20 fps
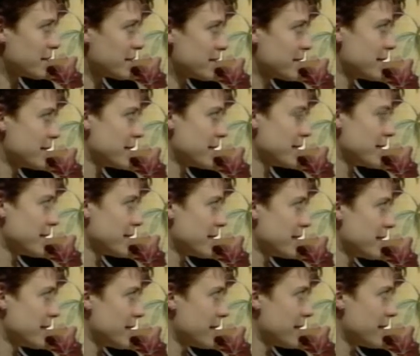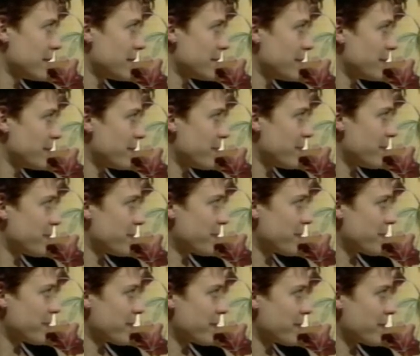
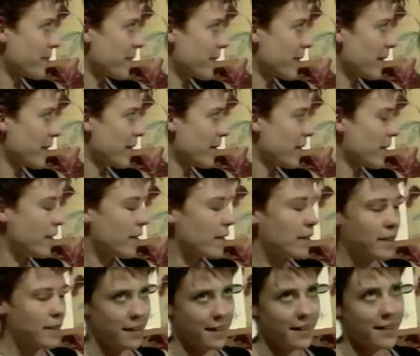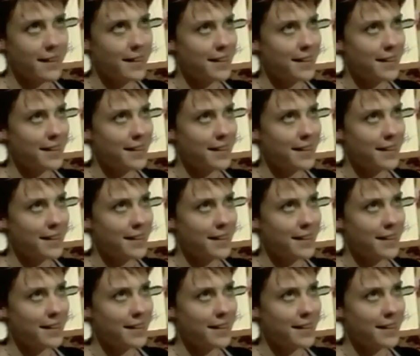(silent)